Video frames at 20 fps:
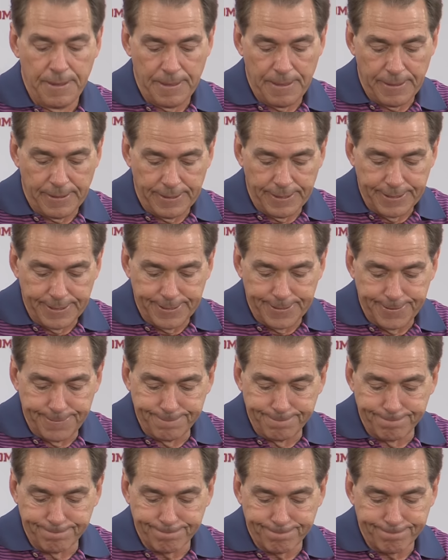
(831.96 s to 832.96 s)
it's
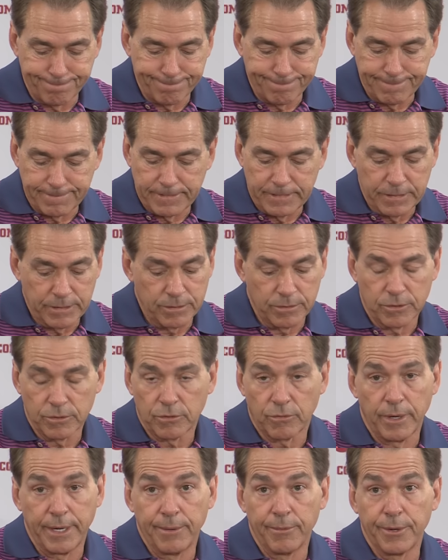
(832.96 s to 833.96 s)
a
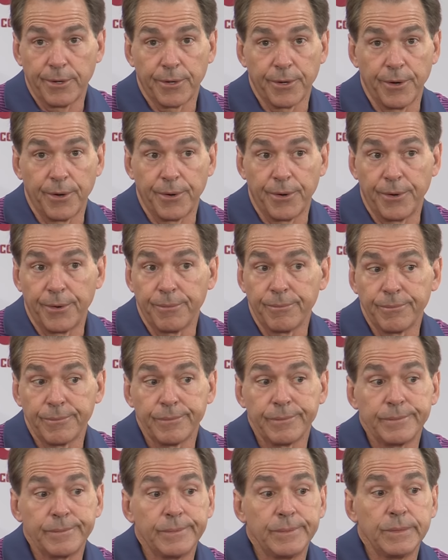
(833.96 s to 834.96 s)
great returner,
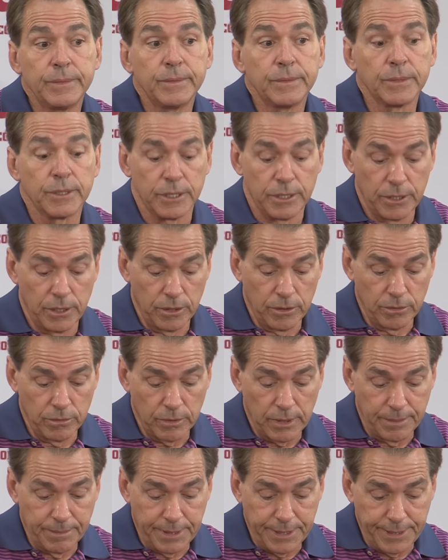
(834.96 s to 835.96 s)
you know.
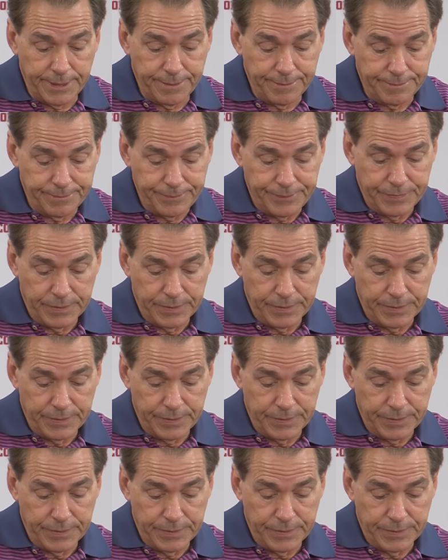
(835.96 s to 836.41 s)
I mean,